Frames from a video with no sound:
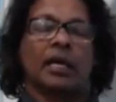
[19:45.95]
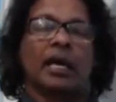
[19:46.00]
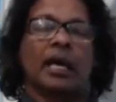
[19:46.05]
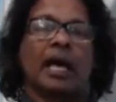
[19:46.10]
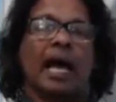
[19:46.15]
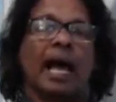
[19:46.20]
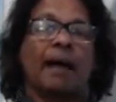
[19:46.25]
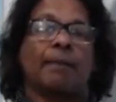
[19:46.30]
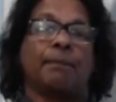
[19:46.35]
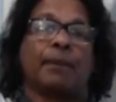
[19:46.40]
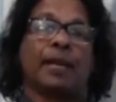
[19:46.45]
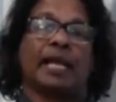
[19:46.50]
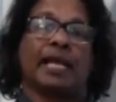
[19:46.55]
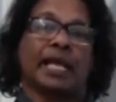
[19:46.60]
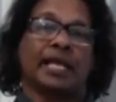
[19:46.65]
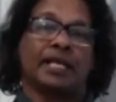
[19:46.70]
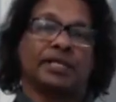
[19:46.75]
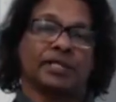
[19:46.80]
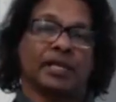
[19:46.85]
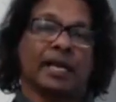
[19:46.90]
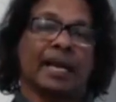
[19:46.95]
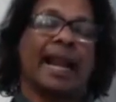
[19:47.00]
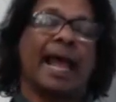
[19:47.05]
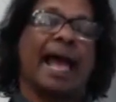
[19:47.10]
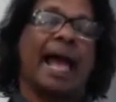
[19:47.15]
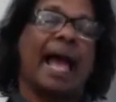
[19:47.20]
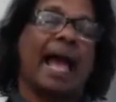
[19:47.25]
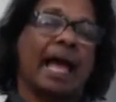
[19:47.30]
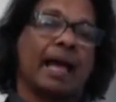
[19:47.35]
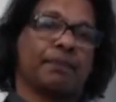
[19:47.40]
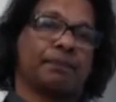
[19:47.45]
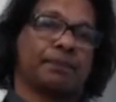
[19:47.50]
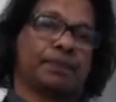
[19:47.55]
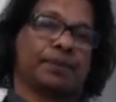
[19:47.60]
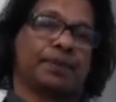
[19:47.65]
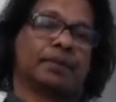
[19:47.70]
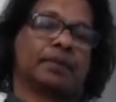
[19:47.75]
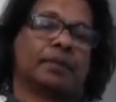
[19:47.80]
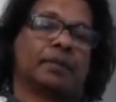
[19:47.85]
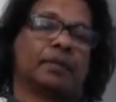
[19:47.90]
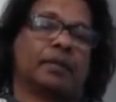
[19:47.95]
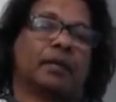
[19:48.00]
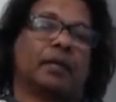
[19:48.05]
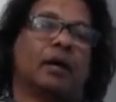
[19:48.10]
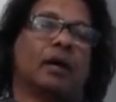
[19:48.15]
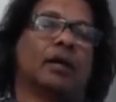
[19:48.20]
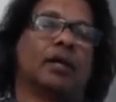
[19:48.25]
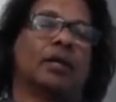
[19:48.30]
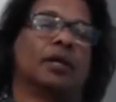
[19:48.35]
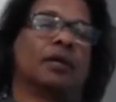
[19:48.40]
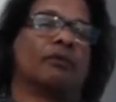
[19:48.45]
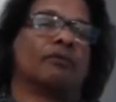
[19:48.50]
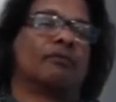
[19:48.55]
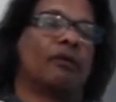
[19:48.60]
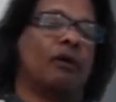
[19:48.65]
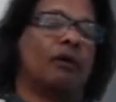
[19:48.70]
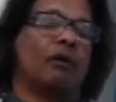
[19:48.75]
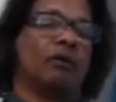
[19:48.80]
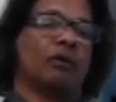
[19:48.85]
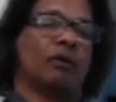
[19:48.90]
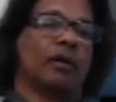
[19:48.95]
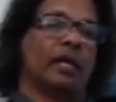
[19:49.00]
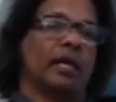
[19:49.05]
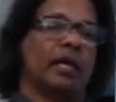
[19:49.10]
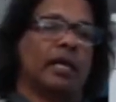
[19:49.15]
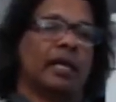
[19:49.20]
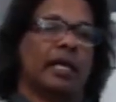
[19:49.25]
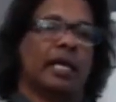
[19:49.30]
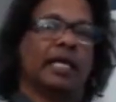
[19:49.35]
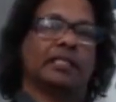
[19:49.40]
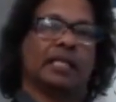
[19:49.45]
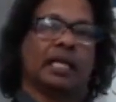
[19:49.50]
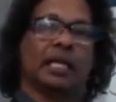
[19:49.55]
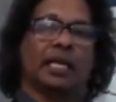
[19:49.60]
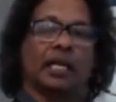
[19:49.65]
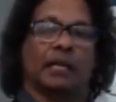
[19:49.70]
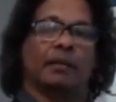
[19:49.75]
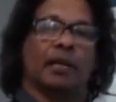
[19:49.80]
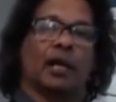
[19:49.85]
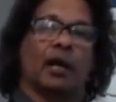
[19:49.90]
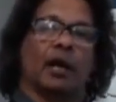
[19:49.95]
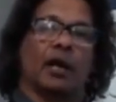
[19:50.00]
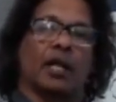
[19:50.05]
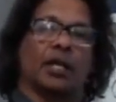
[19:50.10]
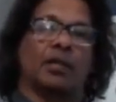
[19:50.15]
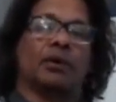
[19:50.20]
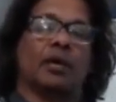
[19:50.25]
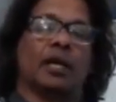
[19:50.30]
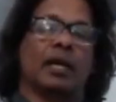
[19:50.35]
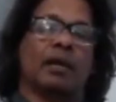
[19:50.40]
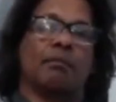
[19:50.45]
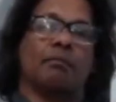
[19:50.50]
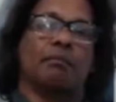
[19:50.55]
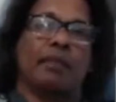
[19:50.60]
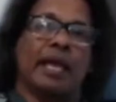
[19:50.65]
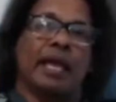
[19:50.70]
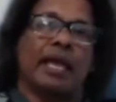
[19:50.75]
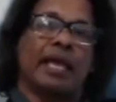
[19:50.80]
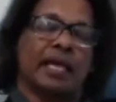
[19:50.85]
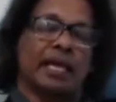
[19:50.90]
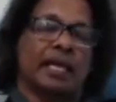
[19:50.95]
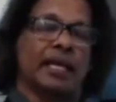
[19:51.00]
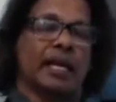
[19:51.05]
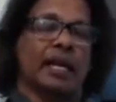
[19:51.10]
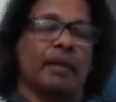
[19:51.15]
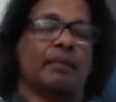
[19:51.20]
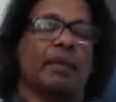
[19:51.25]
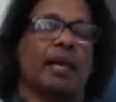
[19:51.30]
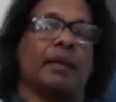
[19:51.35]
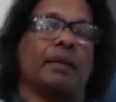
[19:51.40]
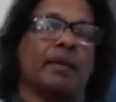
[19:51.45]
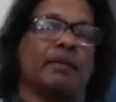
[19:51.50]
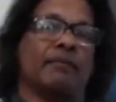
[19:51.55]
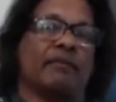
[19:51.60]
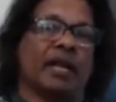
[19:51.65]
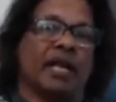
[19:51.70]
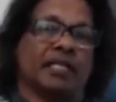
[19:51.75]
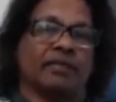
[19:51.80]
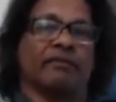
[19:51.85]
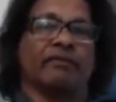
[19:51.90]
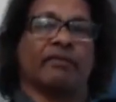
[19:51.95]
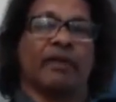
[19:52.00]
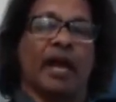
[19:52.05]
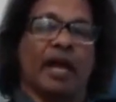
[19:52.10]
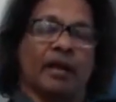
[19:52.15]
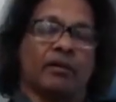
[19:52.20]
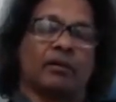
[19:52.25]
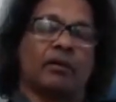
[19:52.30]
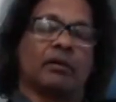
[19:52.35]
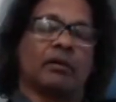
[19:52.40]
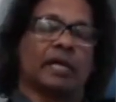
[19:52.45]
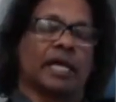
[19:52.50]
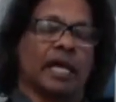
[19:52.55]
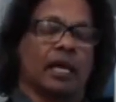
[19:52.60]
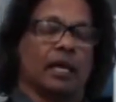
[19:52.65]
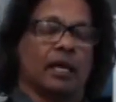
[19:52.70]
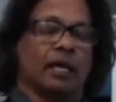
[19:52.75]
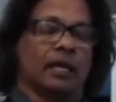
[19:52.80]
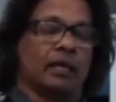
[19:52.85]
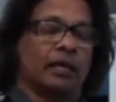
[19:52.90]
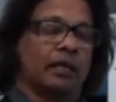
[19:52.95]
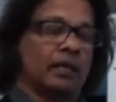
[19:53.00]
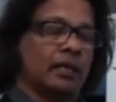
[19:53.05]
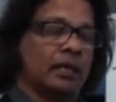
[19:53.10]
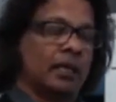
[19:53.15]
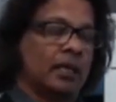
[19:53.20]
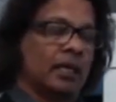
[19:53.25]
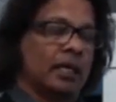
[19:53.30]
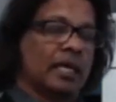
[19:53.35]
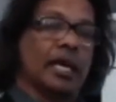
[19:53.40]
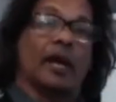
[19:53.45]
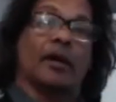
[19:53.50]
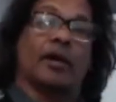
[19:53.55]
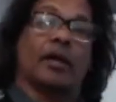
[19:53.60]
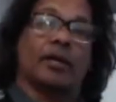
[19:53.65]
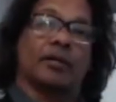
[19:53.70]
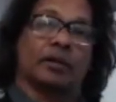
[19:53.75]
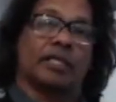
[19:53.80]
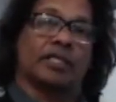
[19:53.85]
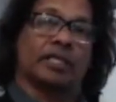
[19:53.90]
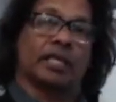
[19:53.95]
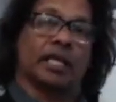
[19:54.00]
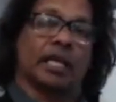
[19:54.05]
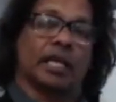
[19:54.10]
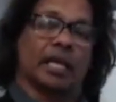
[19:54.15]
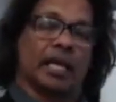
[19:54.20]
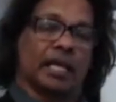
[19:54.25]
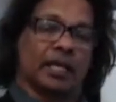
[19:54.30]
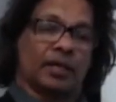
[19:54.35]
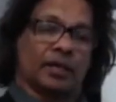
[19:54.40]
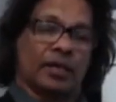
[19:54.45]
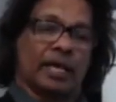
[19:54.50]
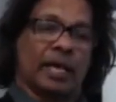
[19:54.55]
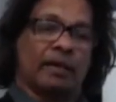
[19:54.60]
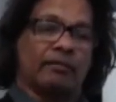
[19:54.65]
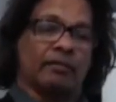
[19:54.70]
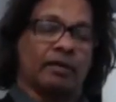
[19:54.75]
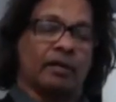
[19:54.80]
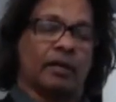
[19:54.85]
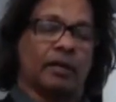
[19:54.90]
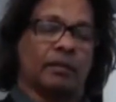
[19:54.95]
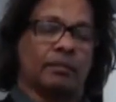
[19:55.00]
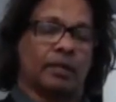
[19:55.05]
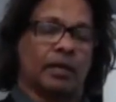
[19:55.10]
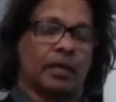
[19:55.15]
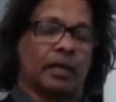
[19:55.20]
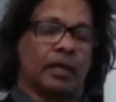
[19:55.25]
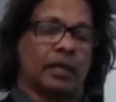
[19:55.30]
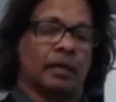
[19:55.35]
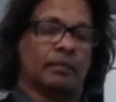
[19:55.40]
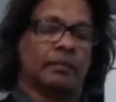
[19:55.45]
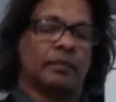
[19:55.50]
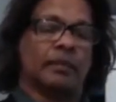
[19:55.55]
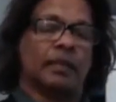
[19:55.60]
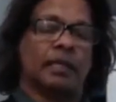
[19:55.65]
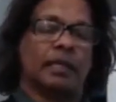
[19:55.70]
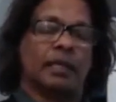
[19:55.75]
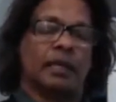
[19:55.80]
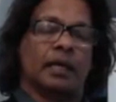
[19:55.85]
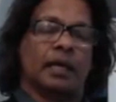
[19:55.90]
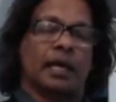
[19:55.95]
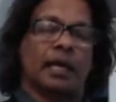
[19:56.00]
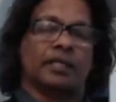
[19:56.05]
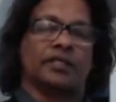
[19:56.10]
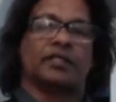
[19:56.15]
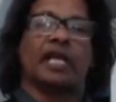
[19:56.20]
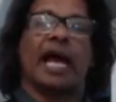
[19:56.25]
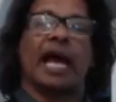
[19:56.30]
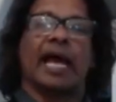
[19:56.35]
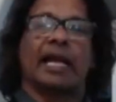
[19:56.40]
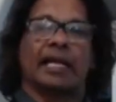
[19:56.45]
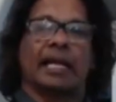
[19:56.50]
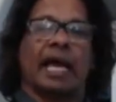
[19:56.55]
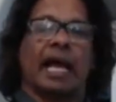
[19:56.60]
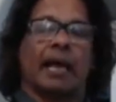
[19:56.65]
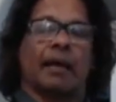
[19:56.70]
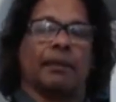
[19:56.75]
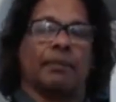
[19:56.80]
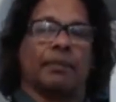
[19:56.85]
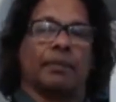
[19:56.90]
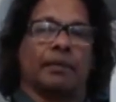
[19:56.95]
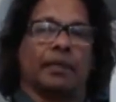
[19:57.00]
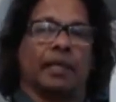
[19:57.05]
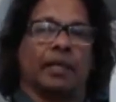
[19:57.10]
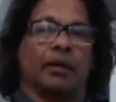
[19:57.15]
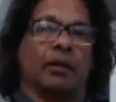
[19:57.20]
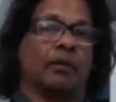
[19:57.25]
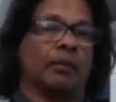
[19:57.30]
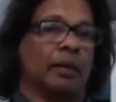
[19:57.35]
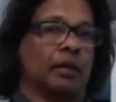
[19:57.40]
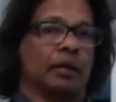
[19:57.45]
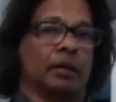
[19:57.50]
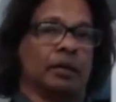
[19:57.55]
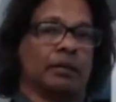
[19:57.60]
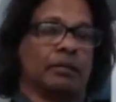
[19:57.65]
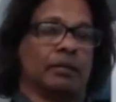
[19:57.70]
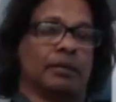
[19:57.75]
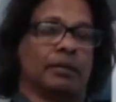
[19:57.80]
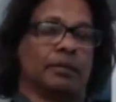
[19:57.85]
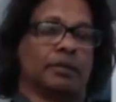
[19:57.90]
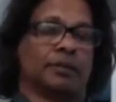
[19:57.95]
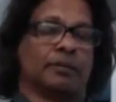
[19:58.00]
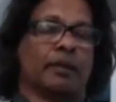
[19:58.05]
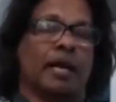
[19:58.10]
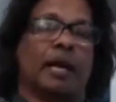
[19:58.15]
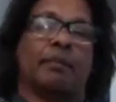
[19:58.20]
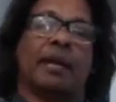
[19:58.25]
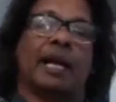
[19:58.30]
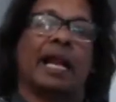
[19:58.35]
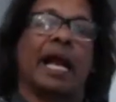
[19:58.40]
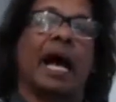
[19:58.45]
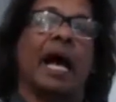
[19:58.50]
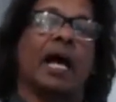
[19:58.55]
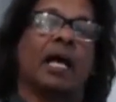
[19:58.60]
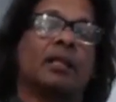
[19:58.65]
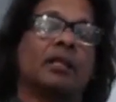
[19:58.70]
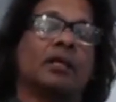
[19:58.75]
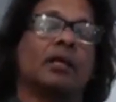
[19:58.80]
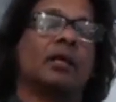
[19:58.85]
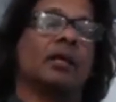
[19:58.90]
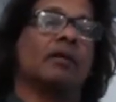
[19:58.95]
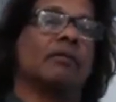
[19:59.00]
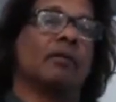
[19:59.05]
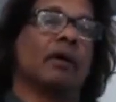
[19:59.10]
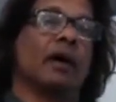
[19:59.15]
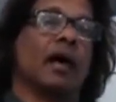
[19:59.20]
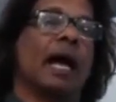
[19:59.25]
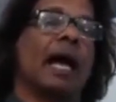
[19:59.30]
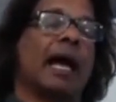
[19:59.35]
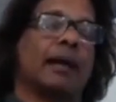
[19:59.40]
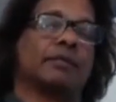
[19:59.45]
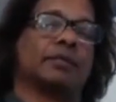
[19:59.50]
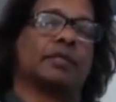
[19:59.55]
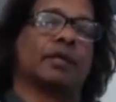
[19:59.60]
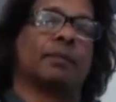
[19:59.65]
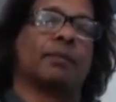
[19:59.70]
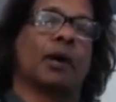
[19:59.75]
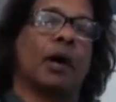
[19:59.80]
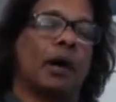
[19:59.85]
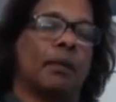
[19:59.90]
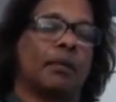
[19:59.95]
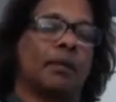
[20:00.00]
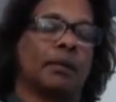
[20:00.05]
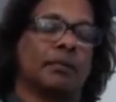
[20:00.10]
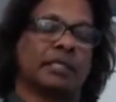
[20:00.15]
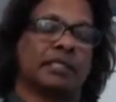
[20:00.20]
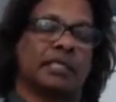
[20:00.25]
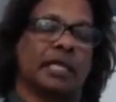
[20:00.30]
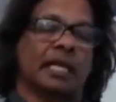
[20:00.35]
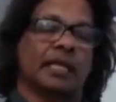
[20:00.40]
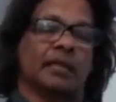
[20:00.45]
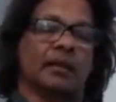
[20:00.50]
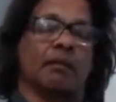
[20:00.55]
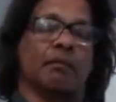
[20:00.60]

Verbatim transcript: Application, an app on your phone is a little bit harder. You can make it, and maybe if it has a viral ca- characteristic, like you have a, a, a chat app, it'll it'll spread. But other apps, the problem is that there are